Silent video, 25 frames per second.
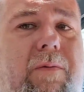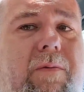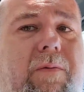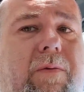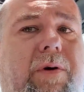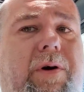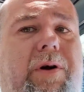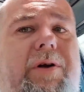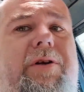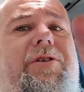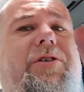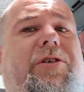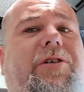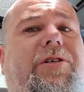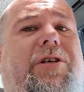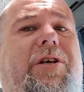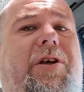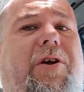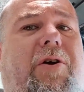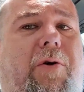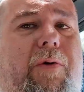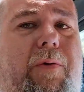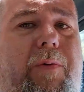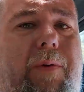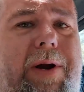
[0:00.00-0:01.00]
where it
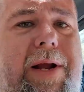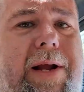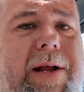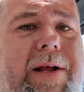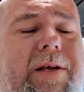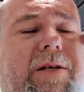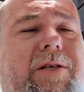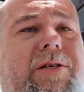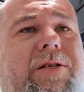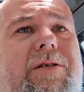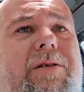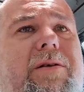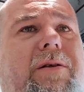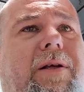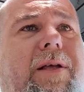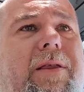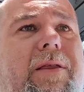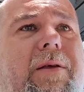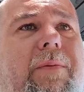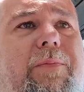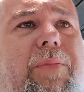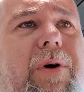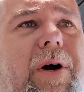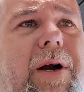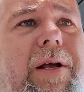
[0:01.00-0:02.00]
just creaks, like
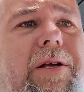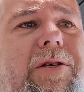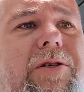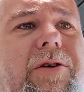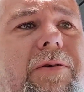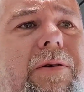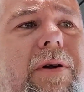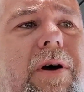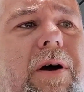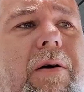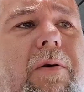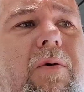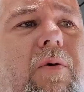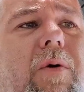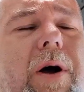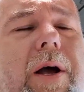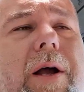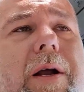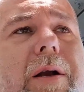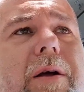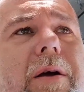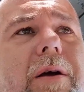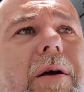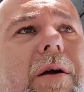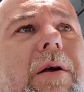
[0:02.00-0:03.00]
the brakes are not quite